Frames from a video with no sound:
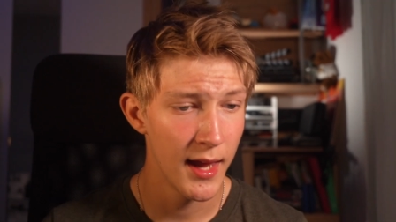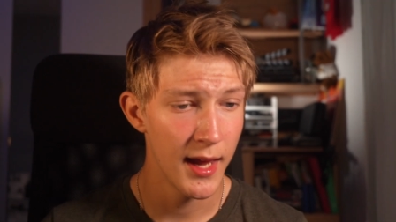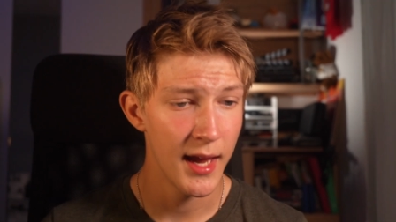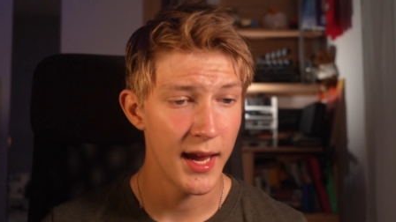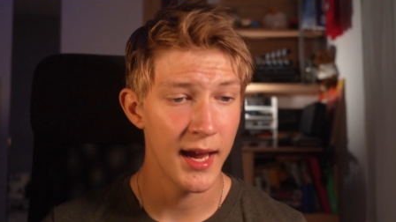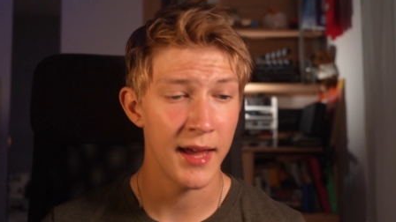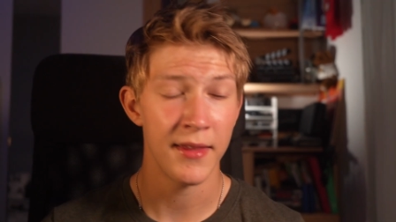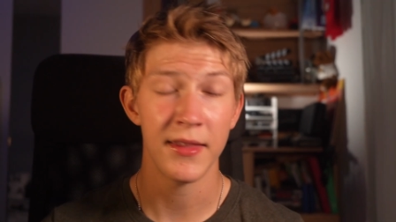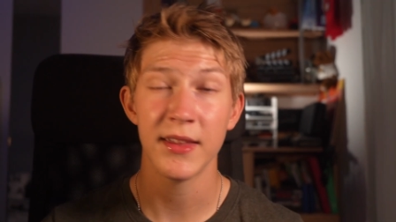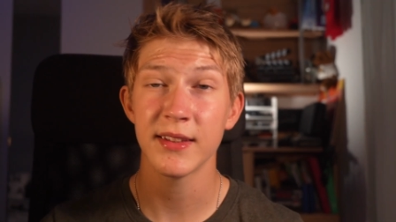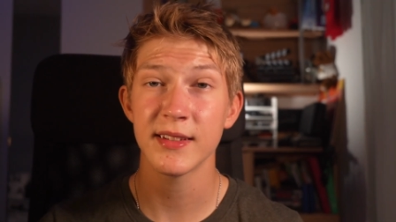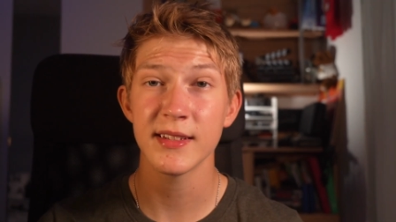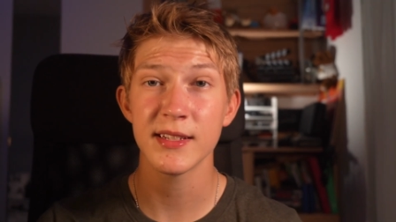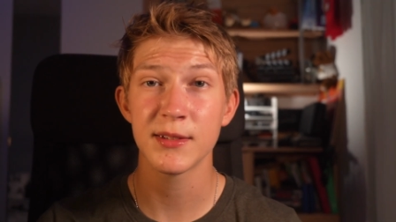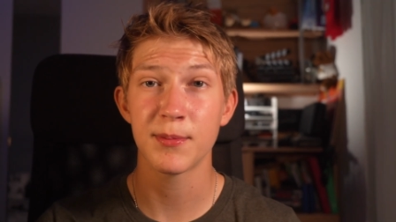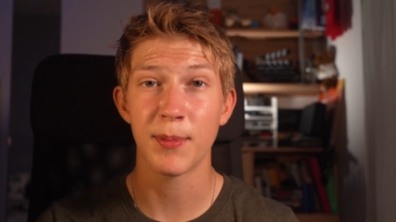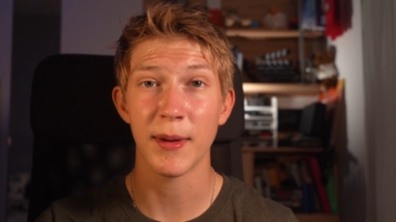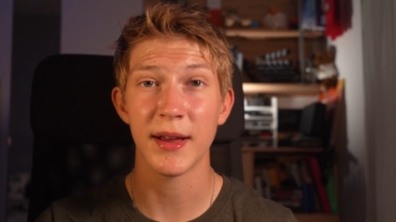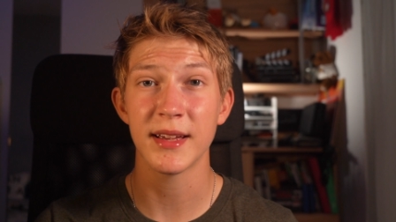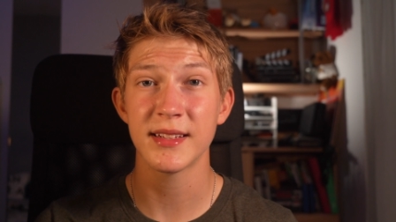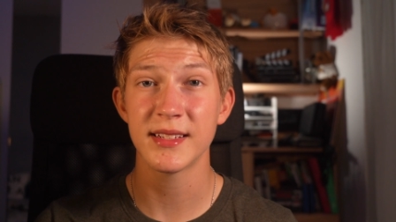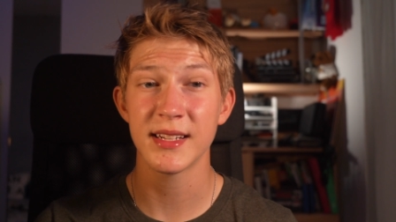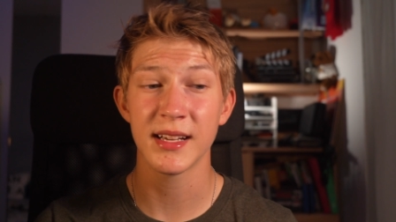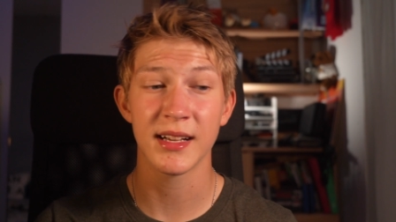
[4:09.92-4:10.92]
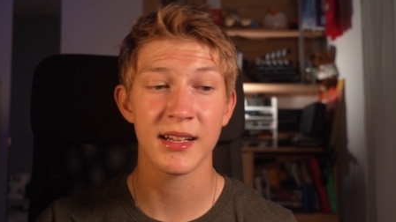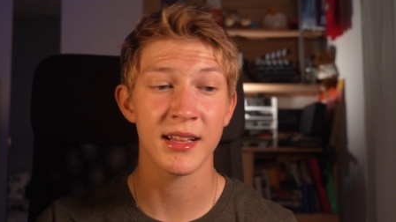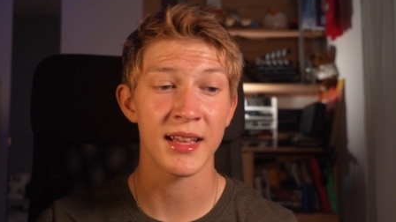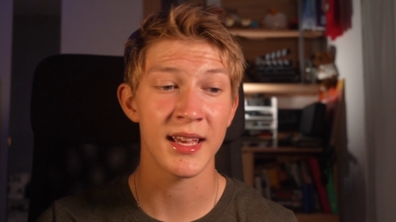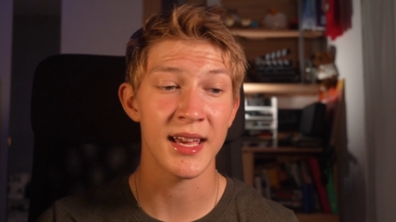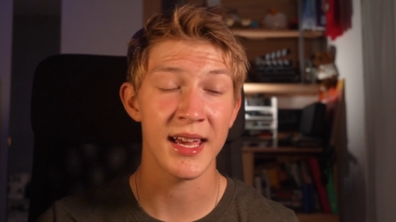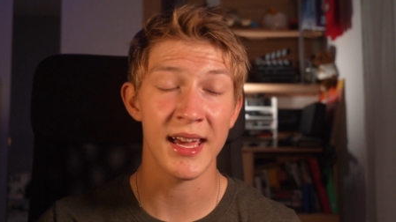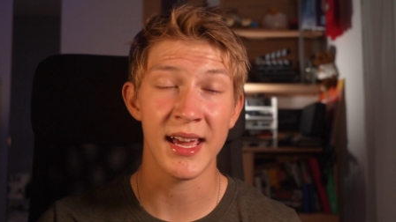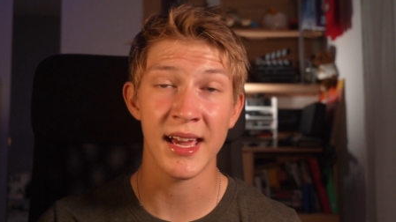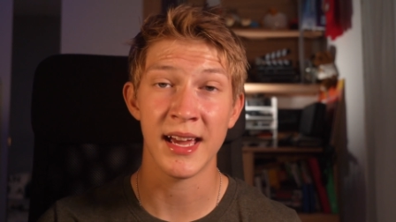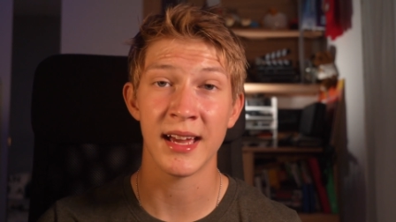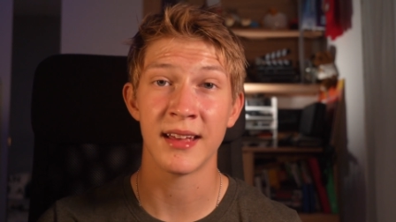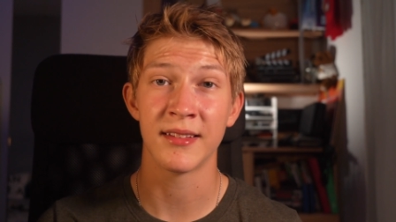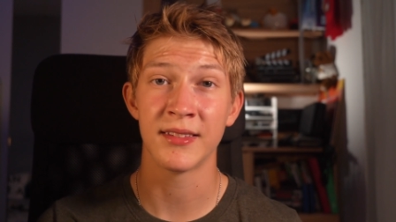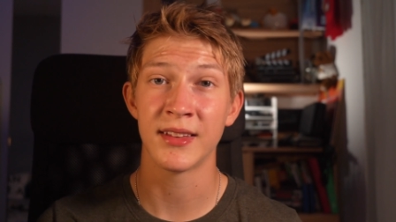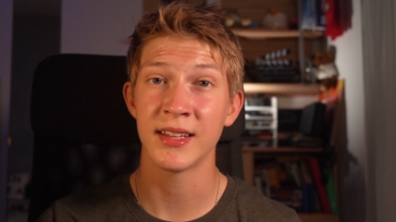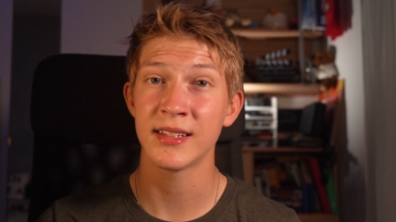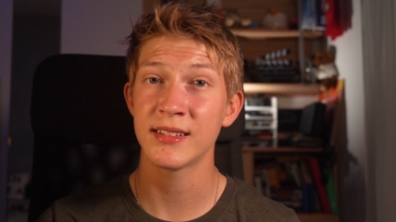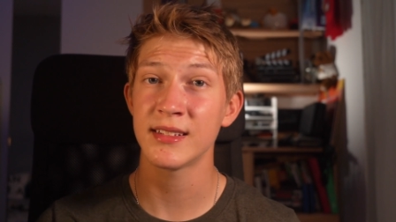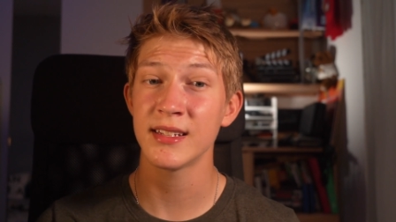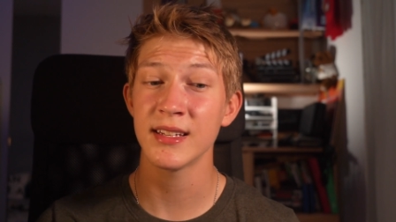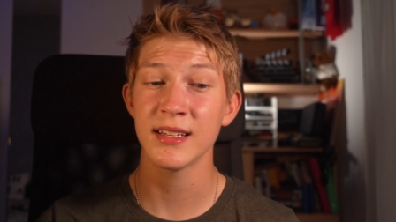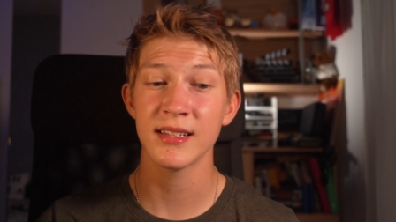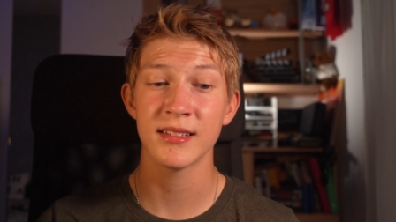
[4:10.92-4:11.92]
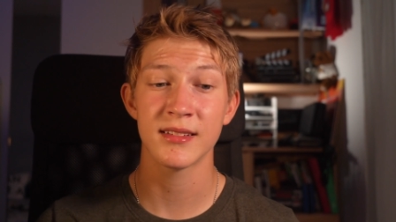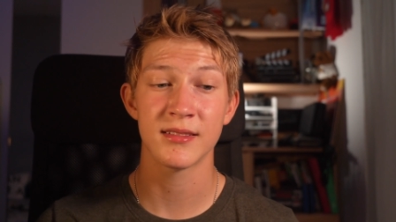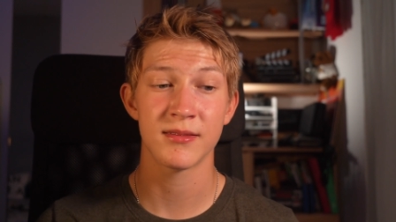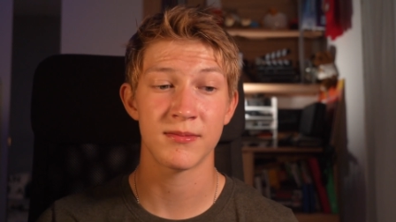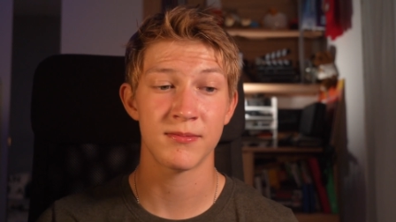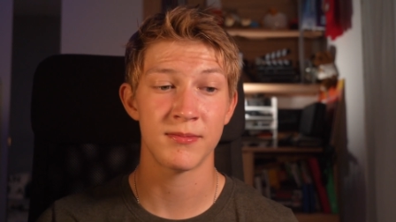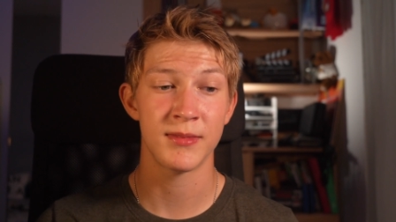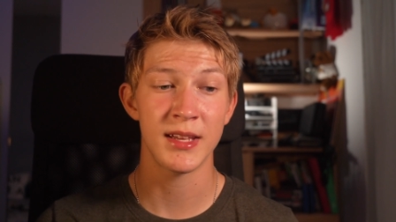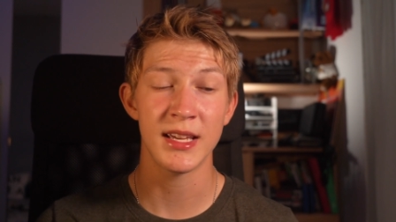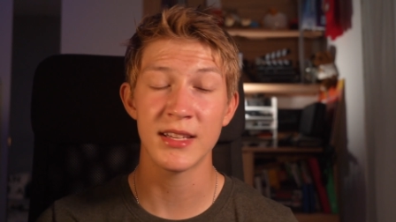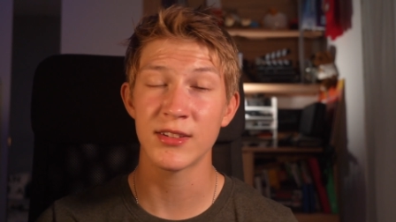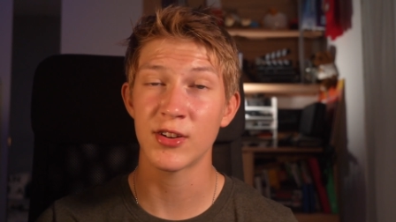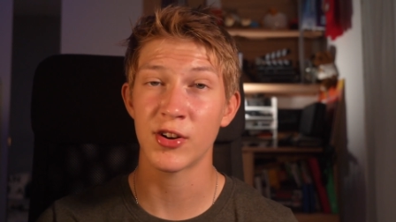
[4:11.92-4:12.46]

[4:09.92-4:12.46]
And this is basically it. These